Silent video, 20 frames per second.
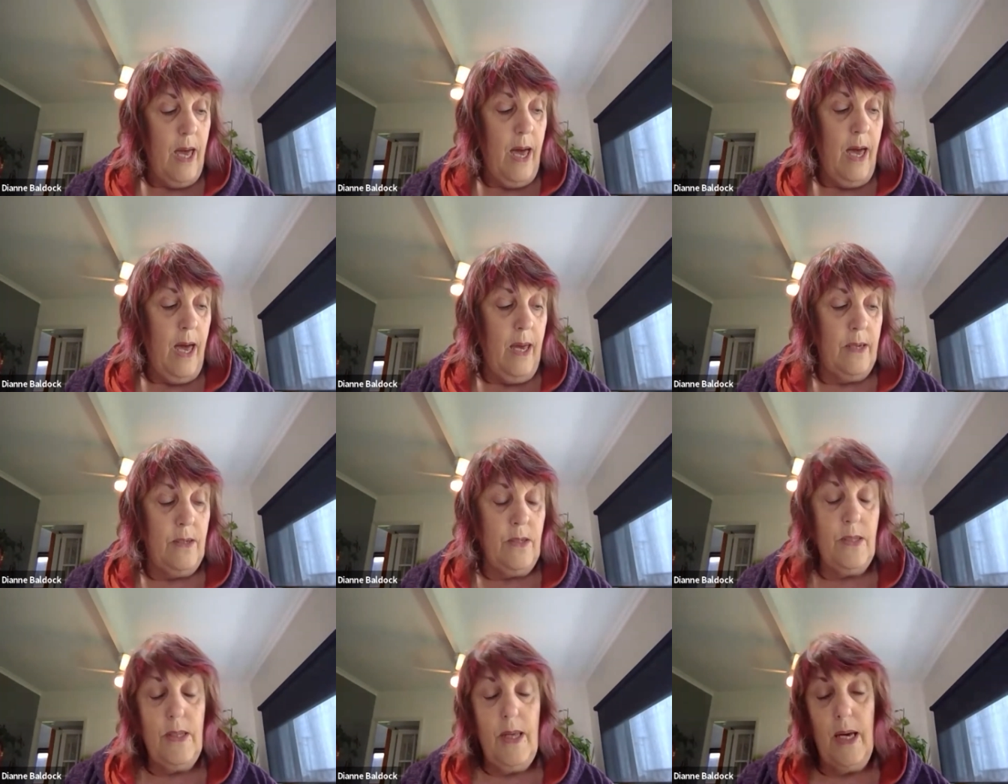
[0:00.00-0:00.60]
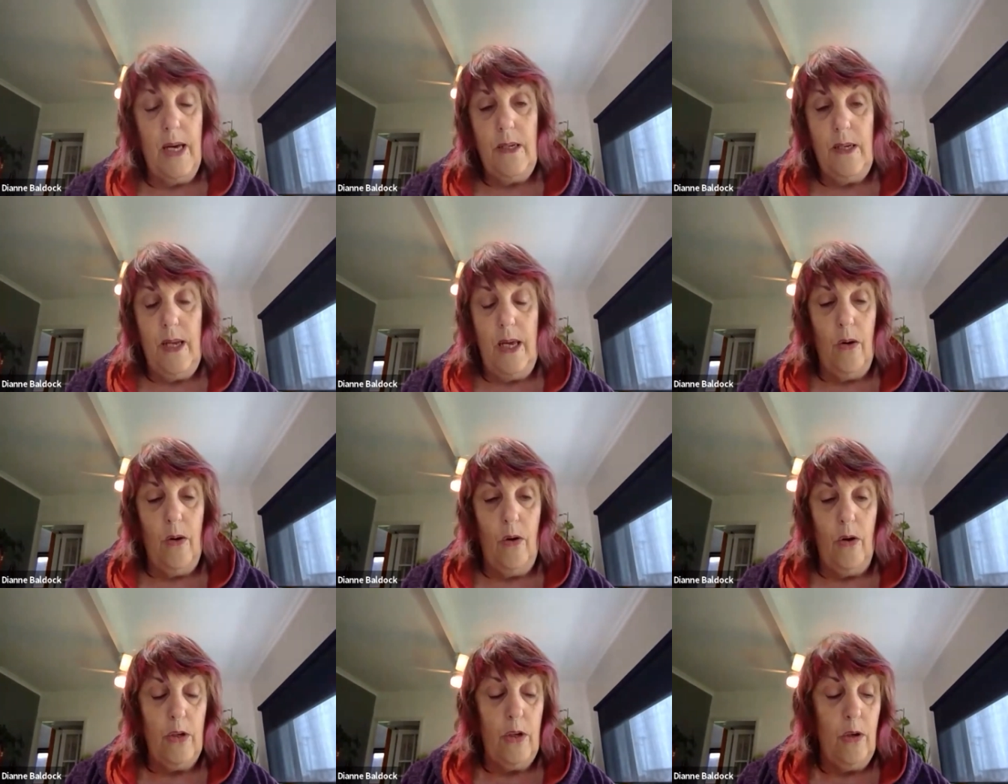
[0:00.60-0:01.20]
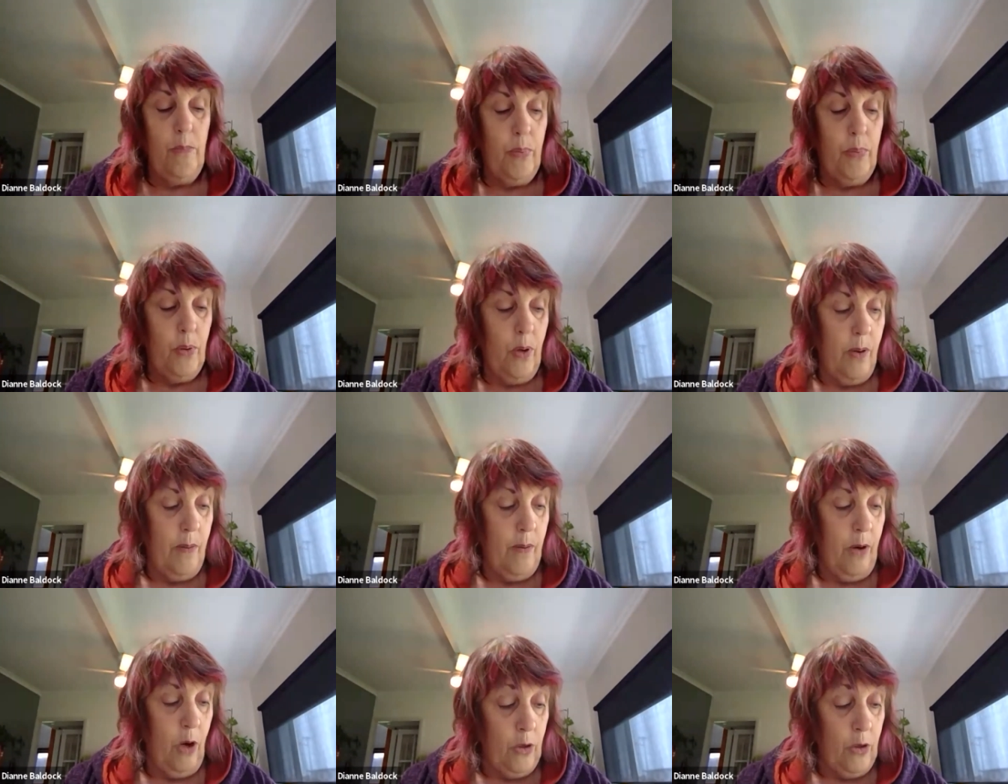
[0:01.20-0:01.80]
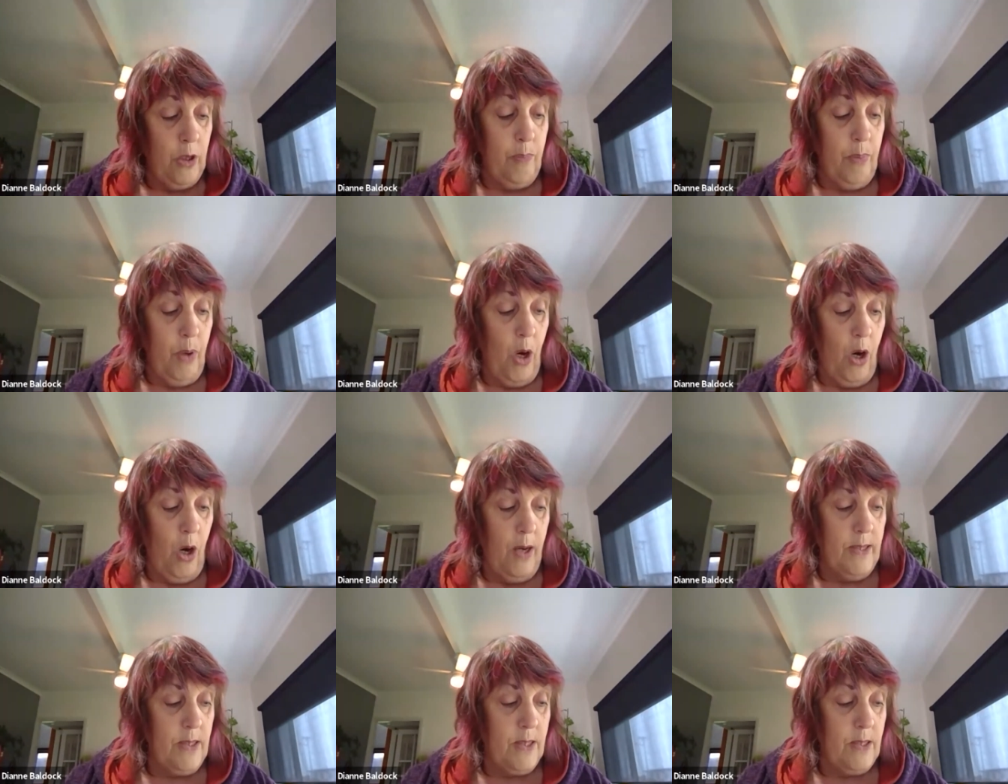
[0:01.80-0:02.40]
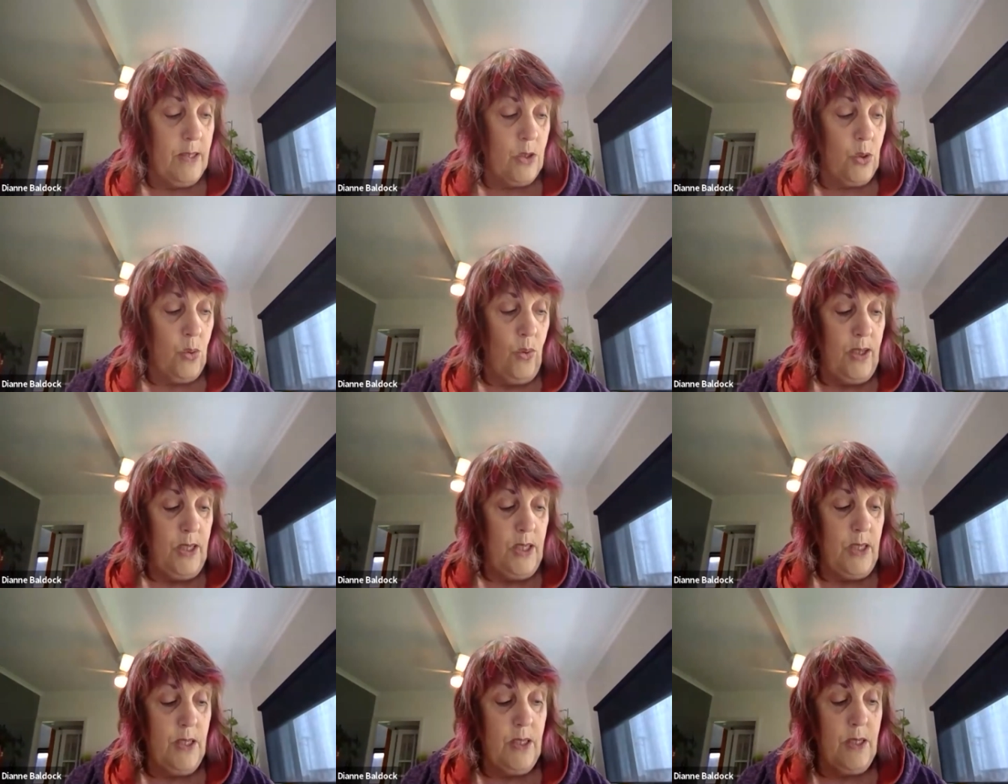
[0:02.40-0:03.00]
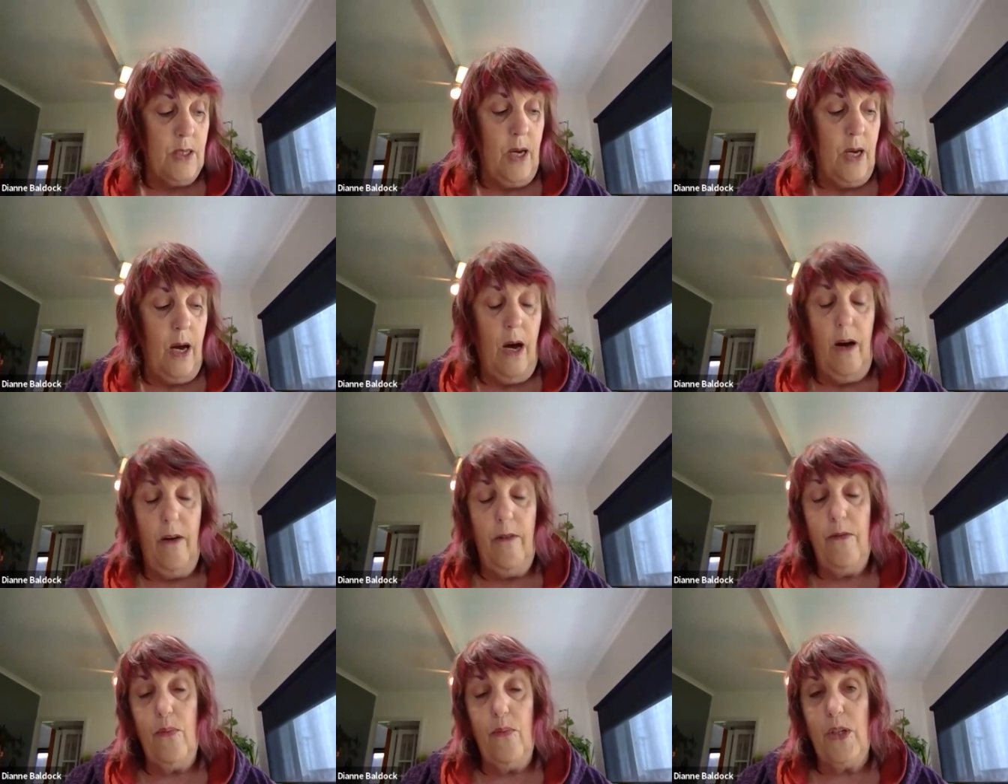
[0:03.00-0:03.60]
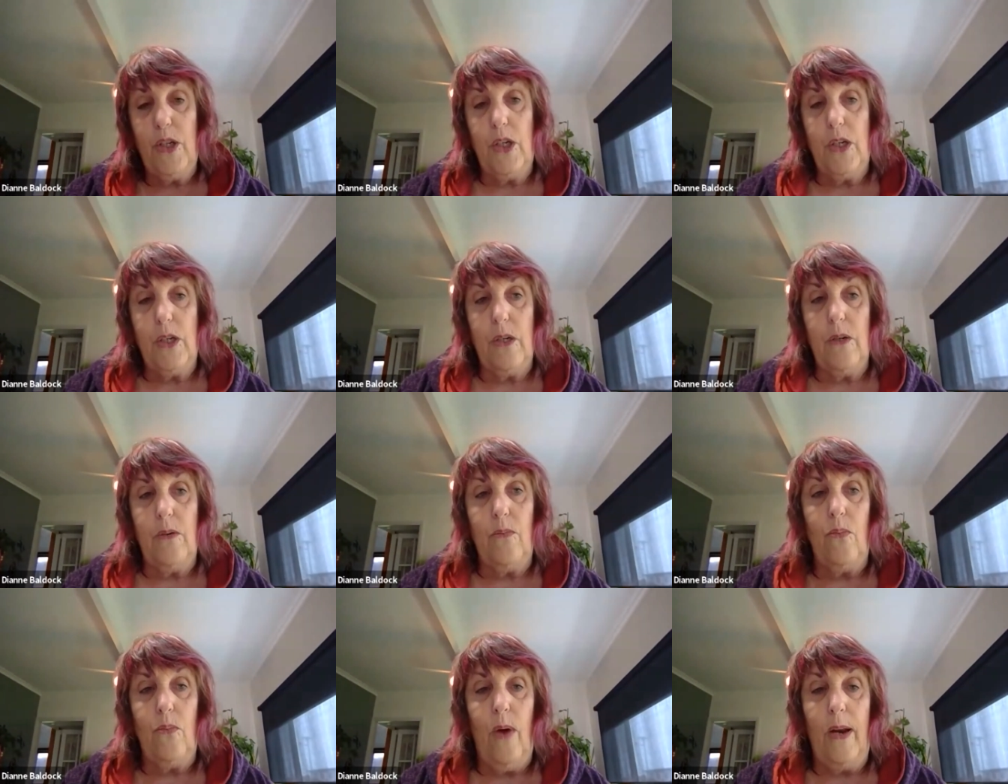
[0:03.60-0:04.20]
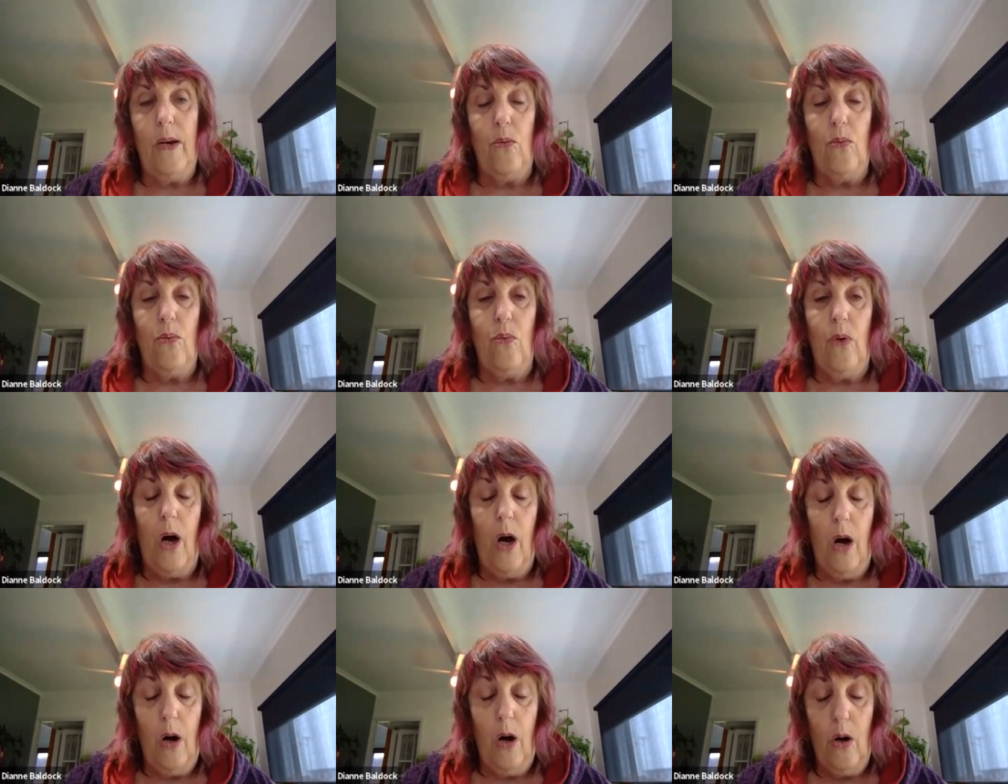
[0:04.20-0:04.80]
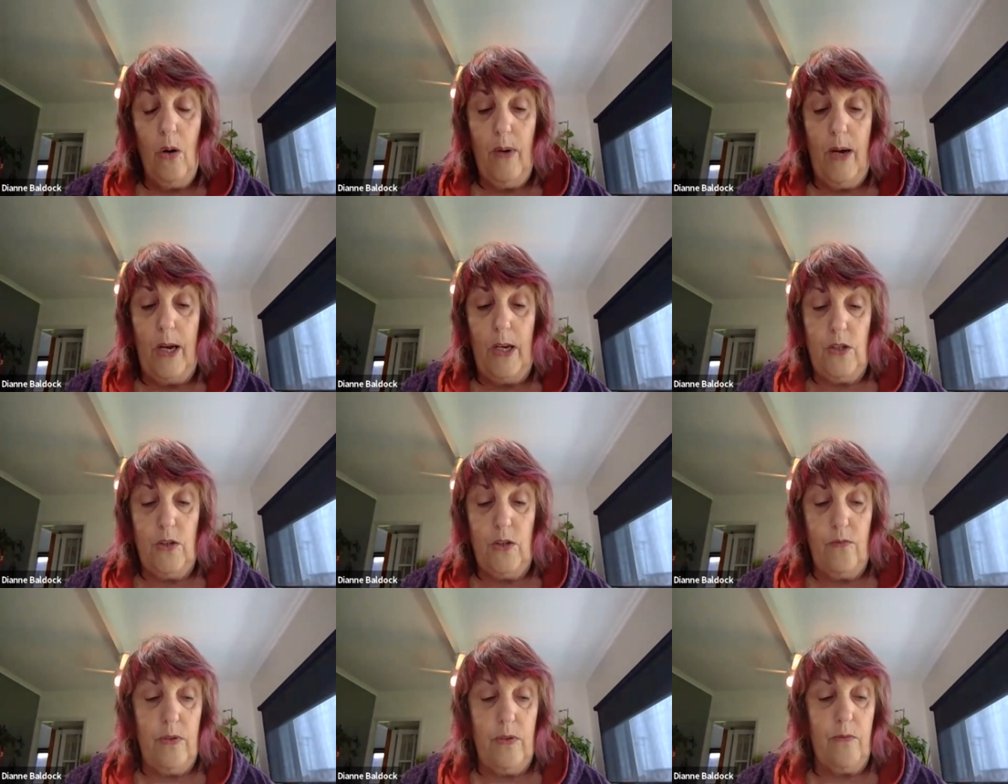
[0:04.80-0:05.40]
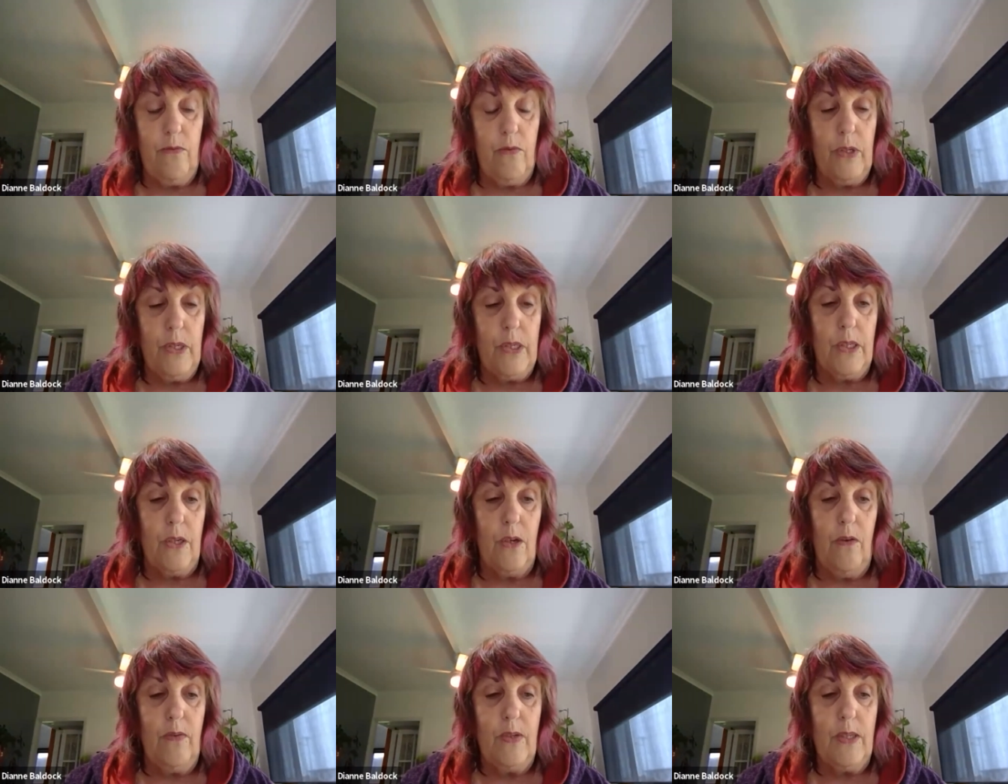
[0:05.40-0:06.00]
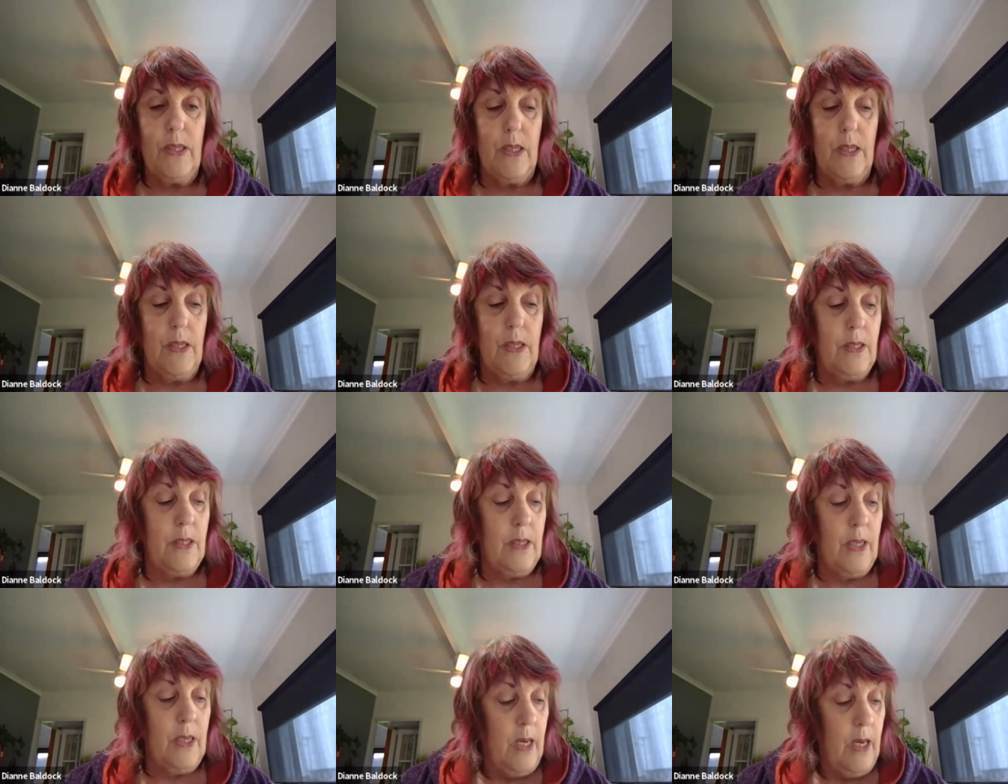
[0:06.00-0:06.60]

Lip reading: and that now occupies 20 staff, which run a whole range of different services.